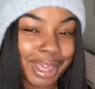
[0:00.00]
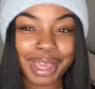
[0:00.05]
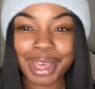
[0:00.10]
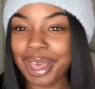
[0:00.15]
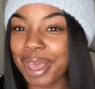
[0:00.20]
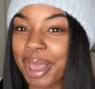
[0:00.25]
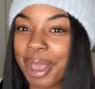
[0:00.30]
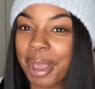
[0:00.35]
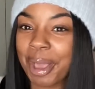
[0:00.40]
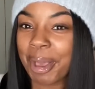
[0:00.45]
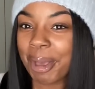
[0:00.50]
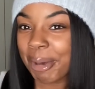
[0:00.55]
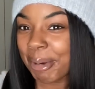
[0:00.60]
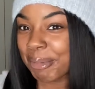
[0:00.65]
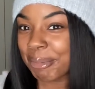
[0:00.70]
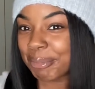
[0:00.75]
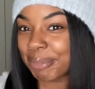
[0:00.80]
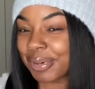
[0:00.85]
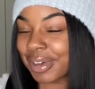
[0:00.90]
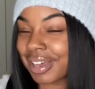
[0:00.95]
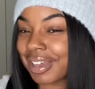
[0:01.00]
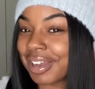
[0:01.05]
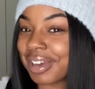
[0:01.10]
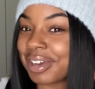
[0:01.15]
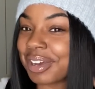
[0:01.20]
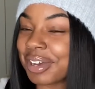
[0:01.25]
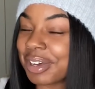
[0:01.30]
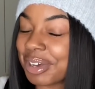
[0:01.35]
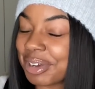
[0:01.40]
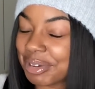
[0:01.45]
but
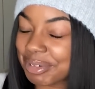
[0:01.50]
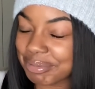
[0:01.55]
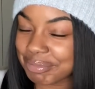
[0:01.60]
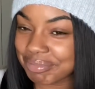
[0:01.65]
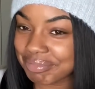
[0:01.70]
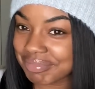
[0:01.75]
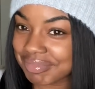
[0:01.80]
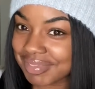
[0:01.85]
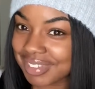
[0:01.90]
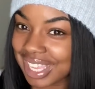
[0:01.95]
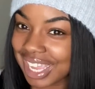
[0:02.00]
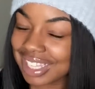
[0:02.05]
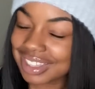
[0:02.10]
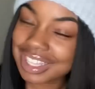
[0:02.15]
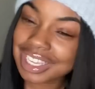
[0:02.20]
I